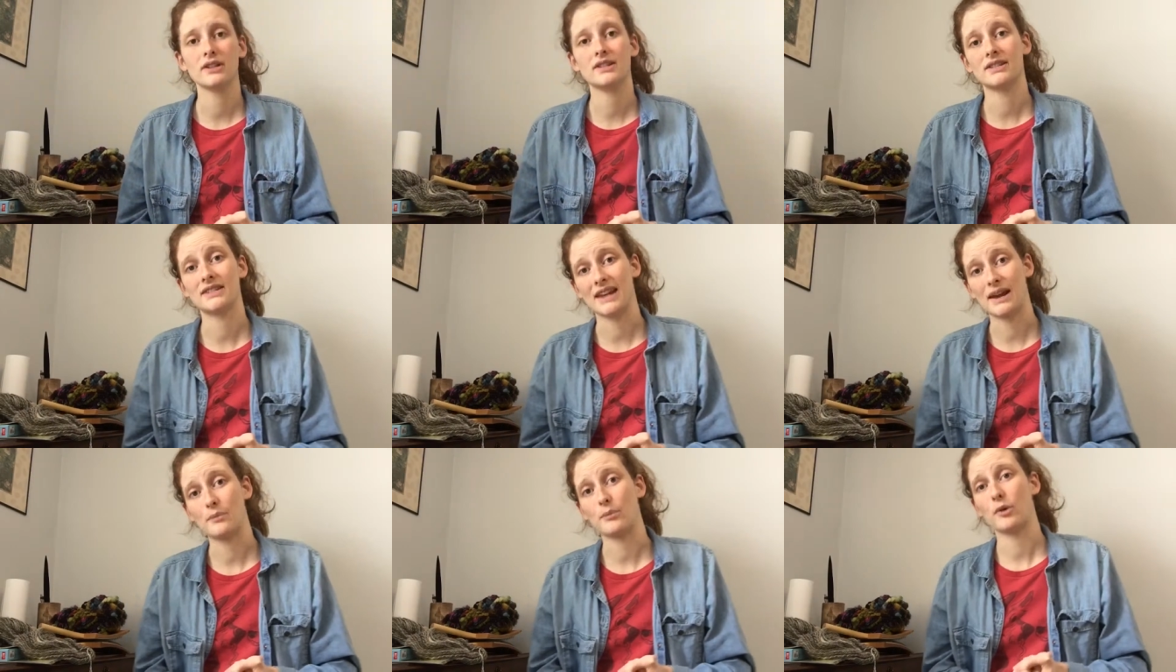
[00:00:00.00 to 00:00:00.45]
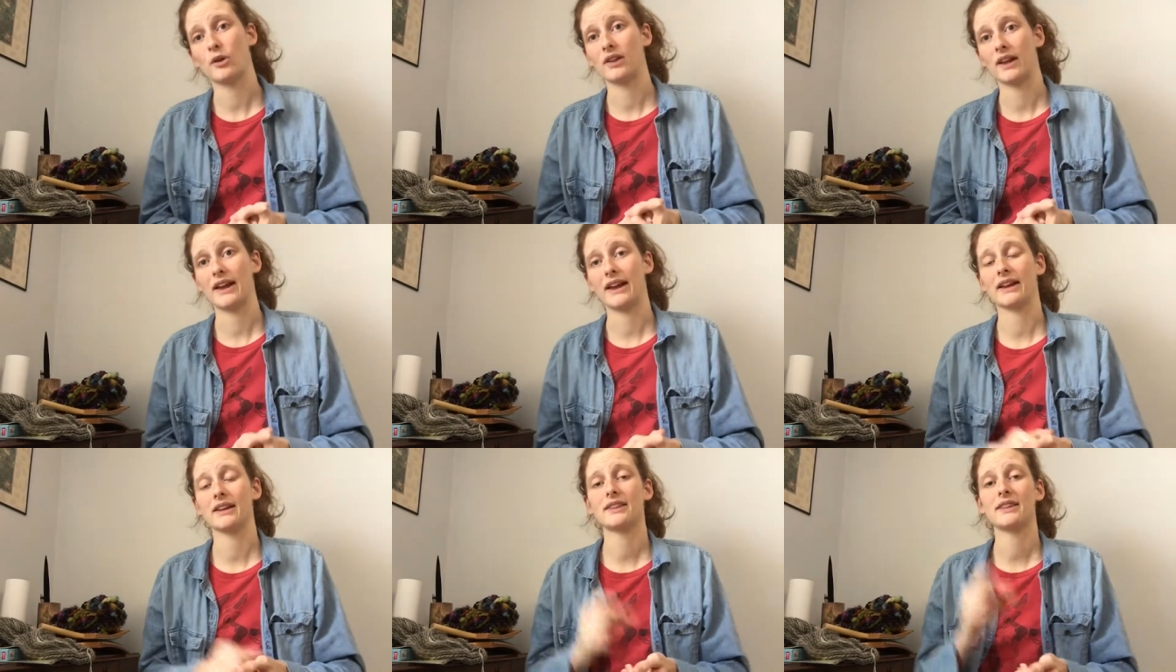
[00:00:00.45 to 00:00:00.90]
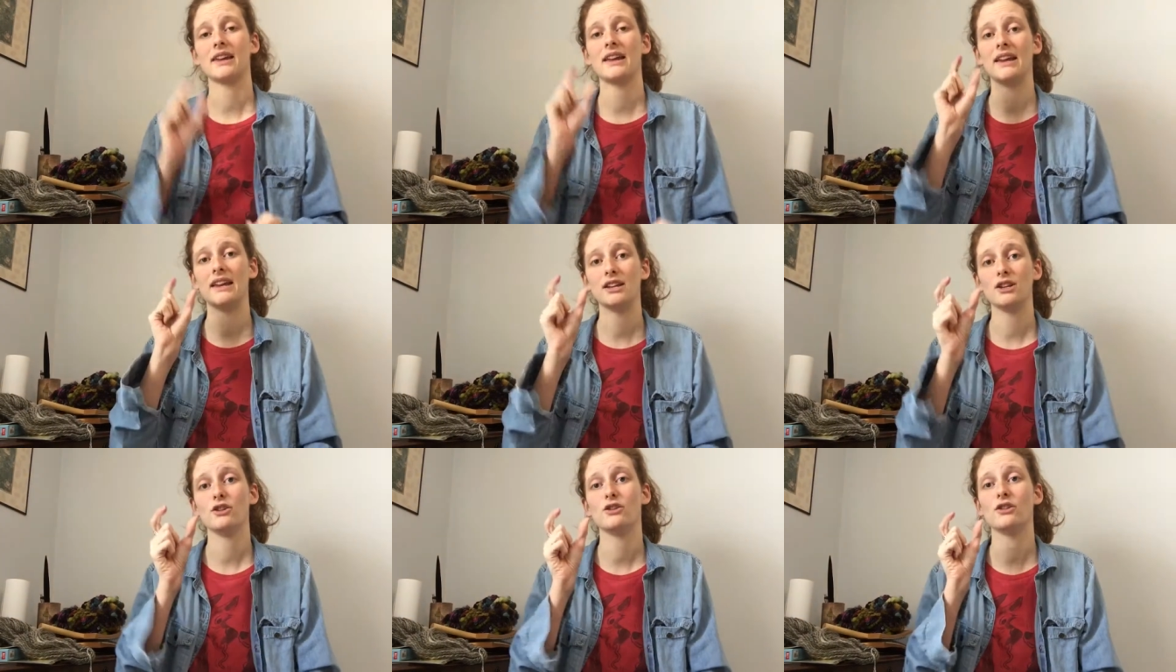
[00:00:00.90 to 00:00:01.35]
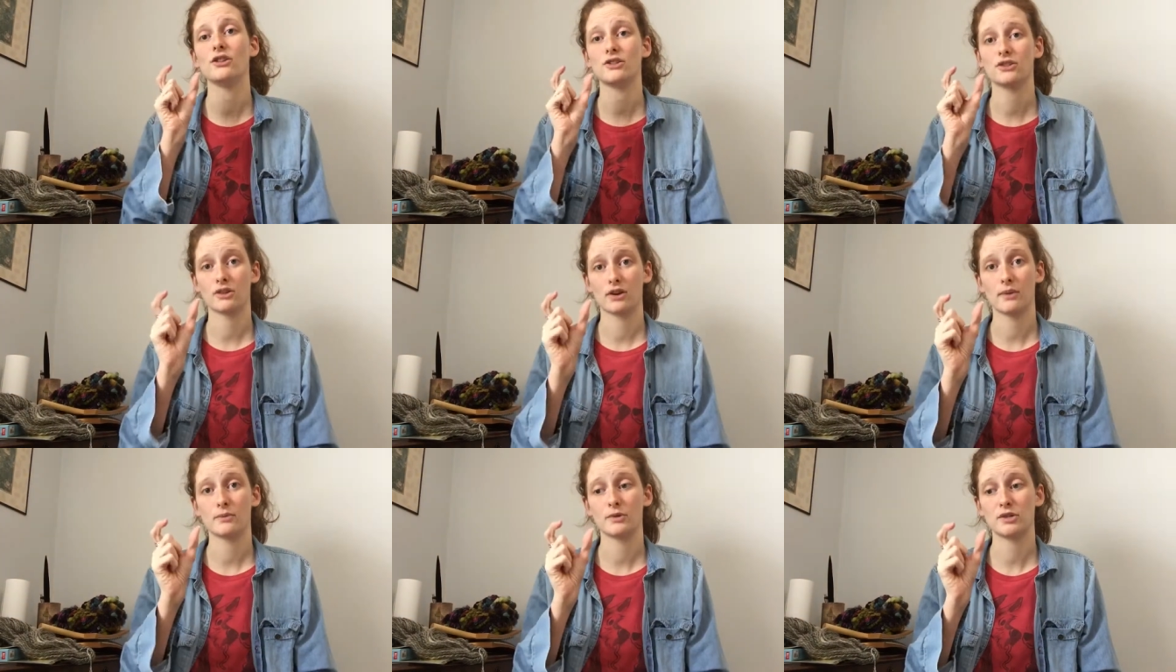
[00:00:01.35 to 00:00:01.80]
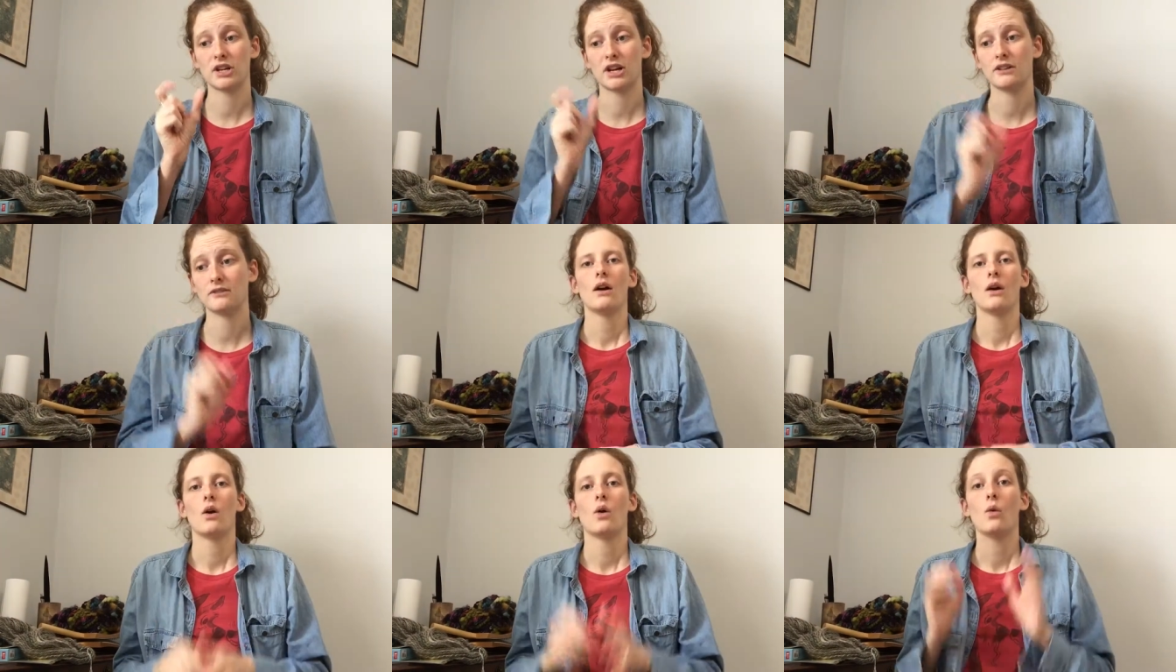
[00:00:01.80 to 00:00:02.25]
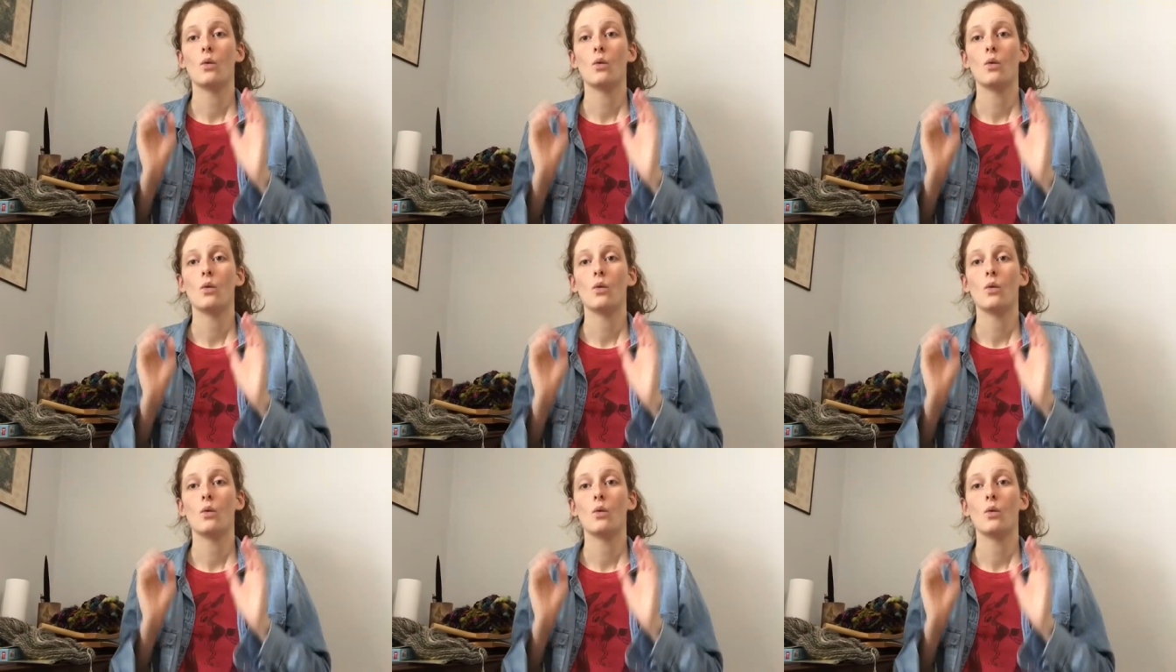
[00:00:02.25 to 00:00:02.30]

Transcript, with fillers: staple length in your description.